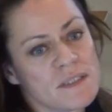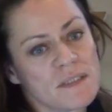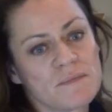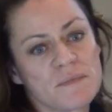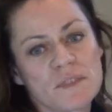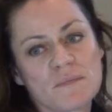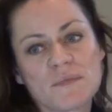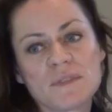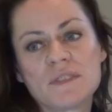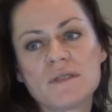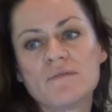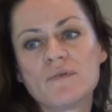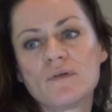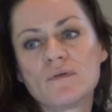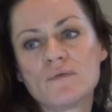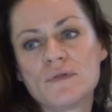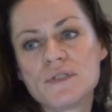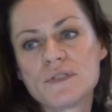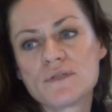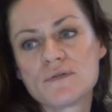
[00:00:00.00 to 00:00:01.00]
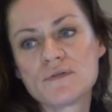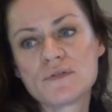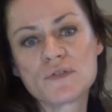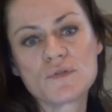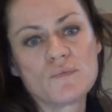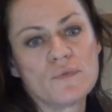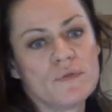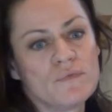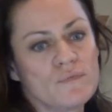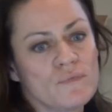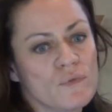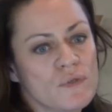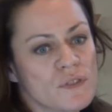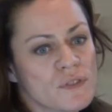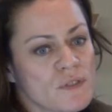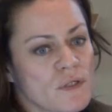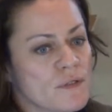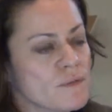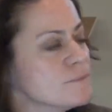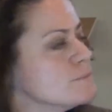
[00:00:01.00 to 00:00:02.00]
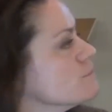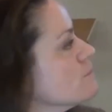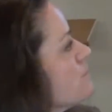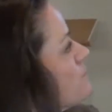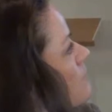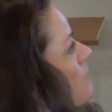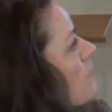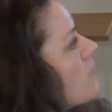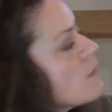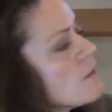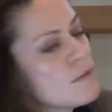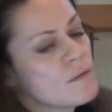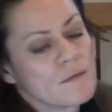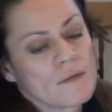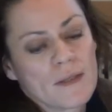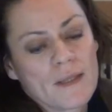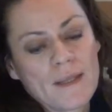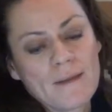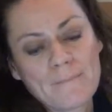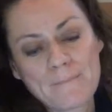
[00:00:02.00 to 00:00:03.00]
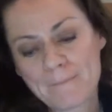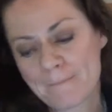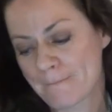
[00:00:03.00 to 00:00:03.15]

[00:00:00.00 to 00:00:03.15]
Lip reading: some specific research we've worked on. Okay.